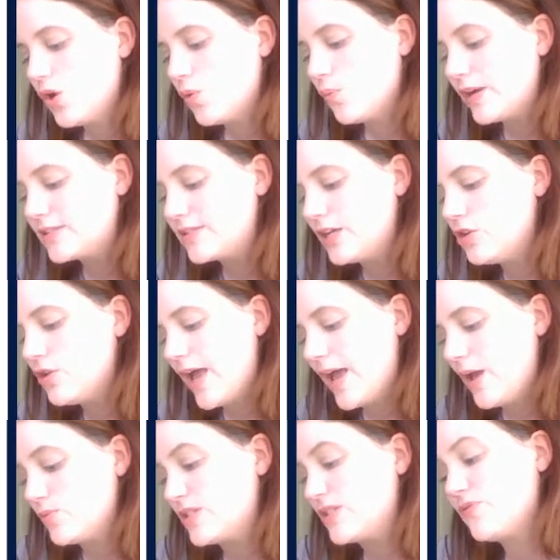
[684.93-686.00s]
Rectangle A
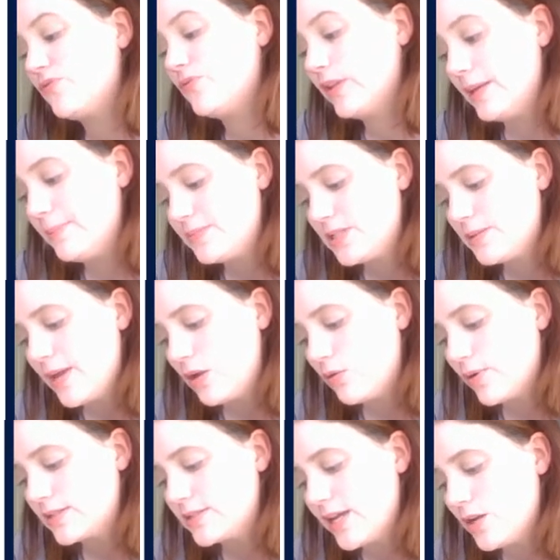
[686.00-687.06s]
was flipped to make
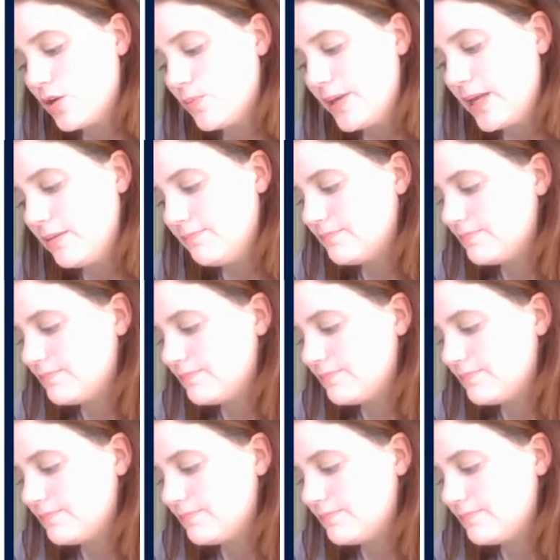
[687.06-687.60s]
rectangle B.